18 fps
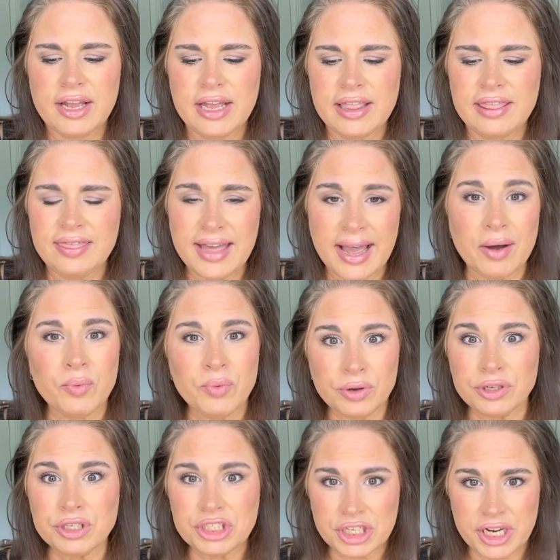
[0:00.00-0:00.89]
That
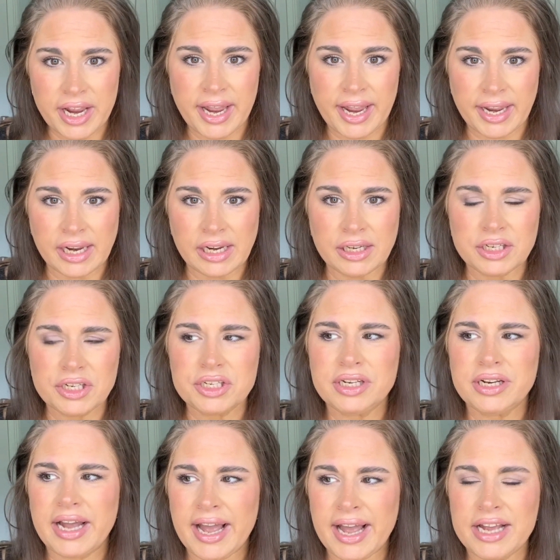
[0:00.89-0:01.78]
will change.
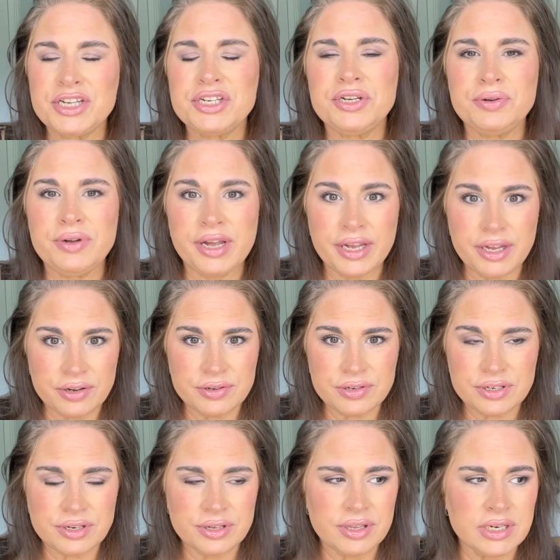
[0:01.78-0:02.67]
As you get
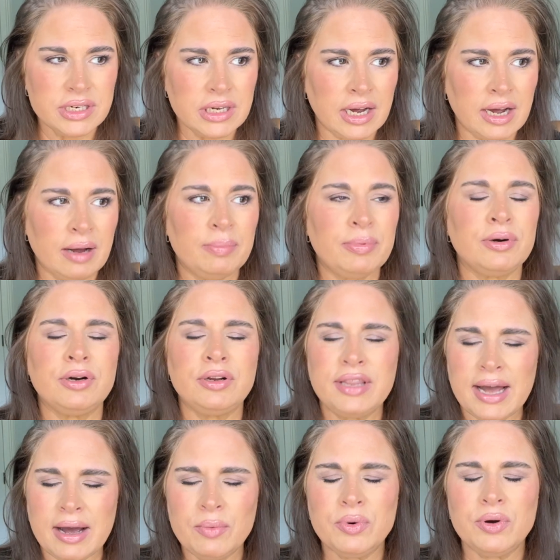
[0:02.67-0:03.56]
used to the topper,
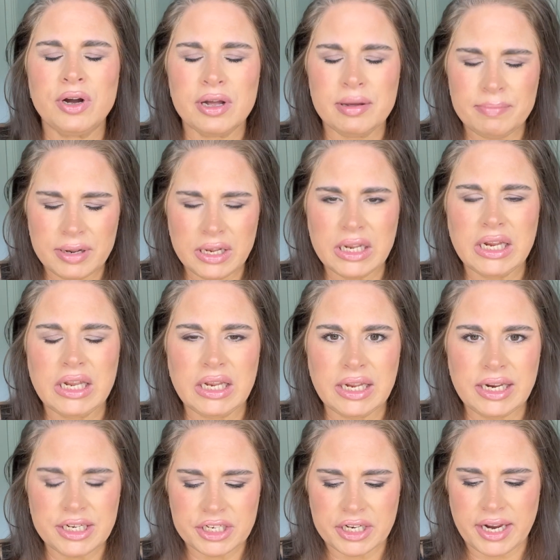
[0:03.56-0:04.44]
that will
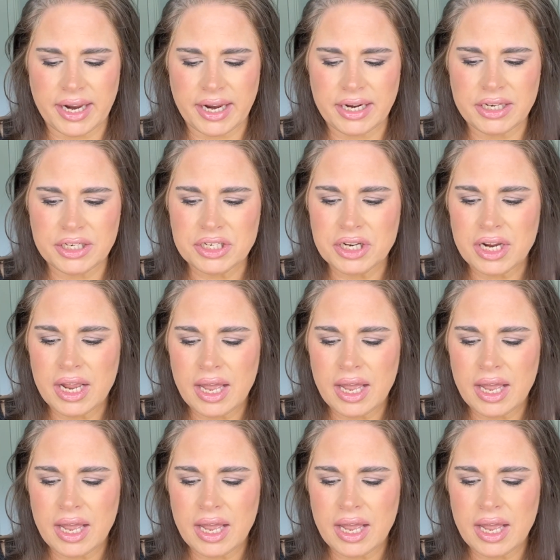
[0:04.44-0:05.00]
completely change.